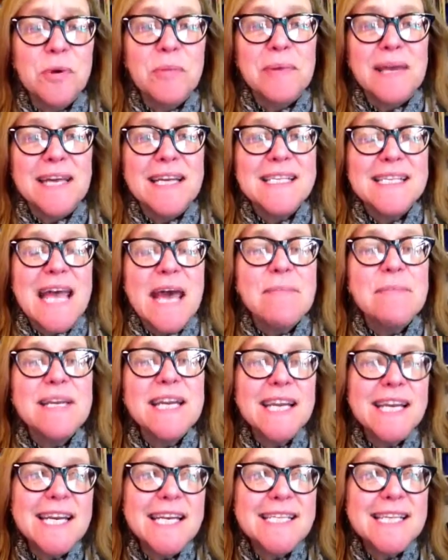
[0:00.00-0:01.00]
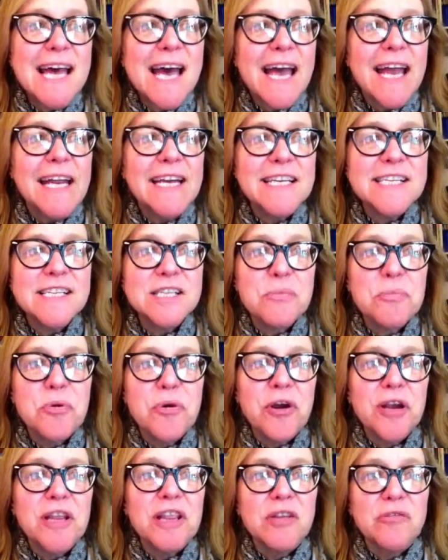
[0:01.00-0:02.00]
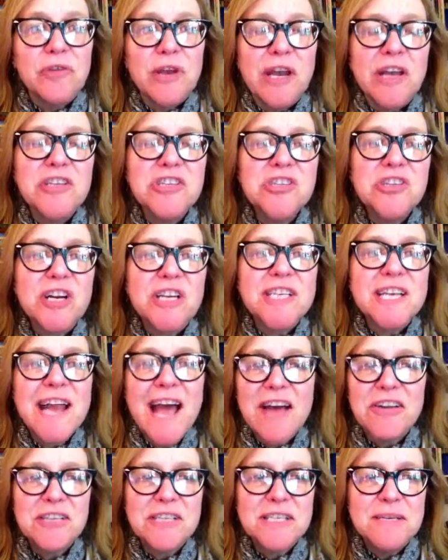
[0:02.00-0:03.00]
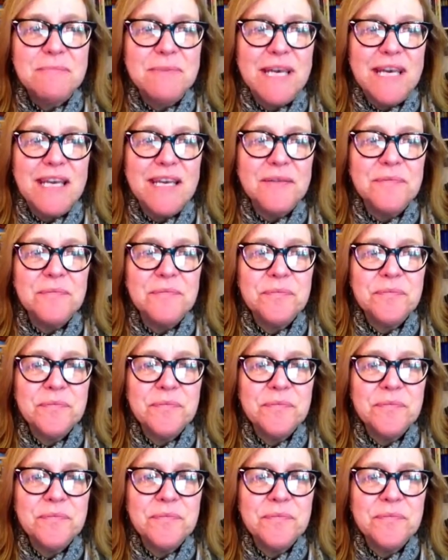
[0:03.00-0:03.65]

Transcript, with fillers: will be examined and designed to support the reconstructed house to be.